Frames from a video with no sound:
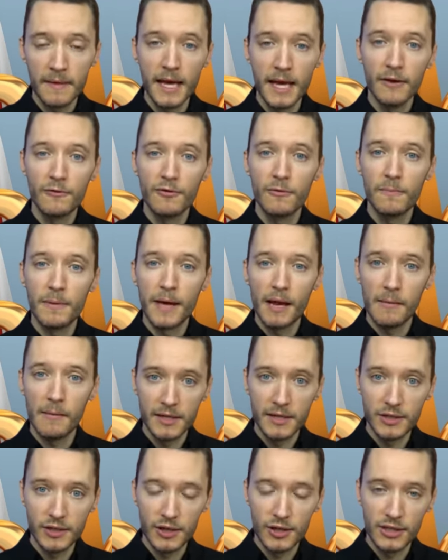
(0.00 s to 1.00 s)
the interbank
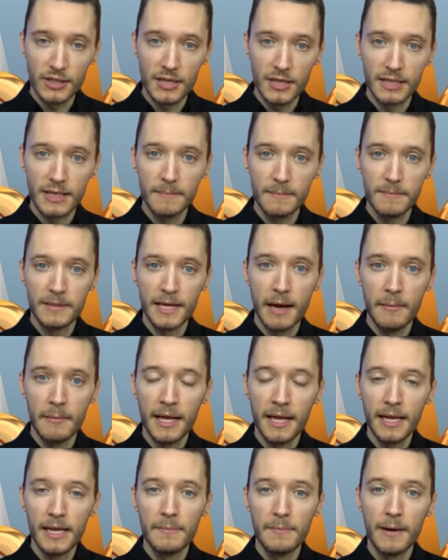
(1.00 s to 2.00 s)
messaging system
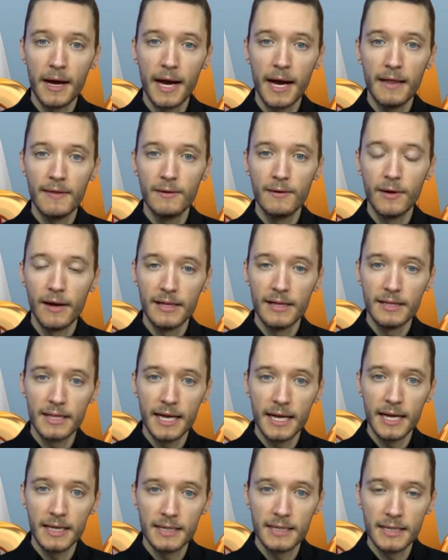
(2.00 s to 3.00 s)
dominated by the United
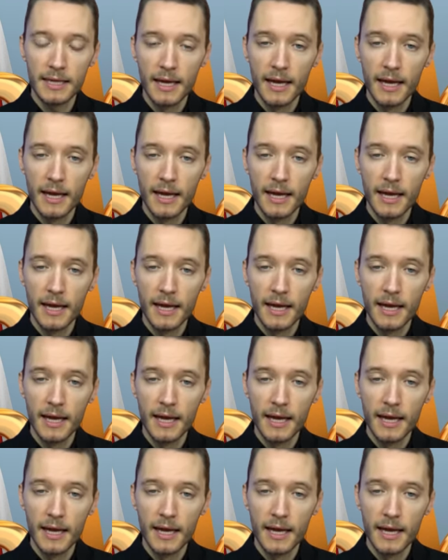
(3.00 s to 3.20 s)
States.